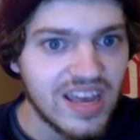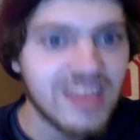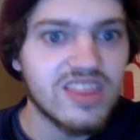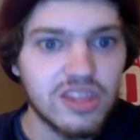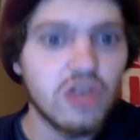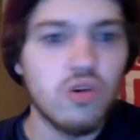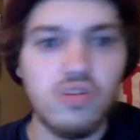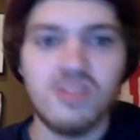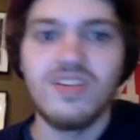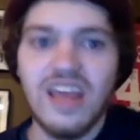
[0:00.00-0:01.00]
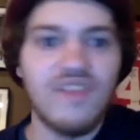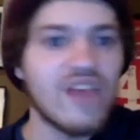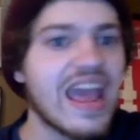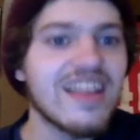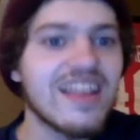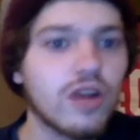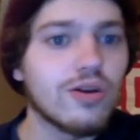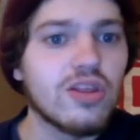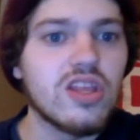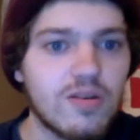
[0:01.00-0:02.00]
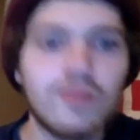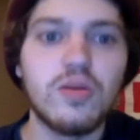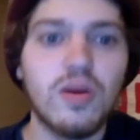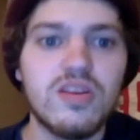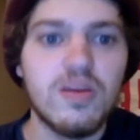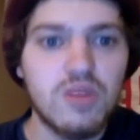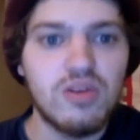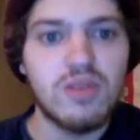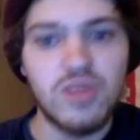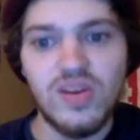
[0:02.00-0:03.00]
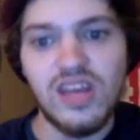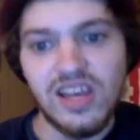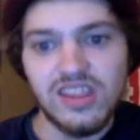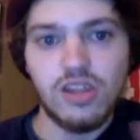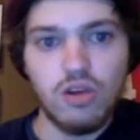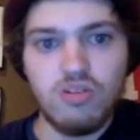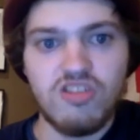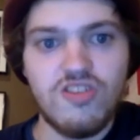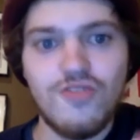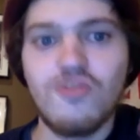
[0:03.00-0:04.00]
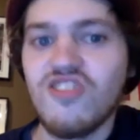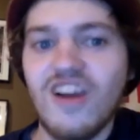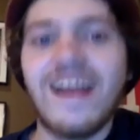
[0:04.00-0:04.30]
I thought those, if I had to go to the WWE, I thought those two stuck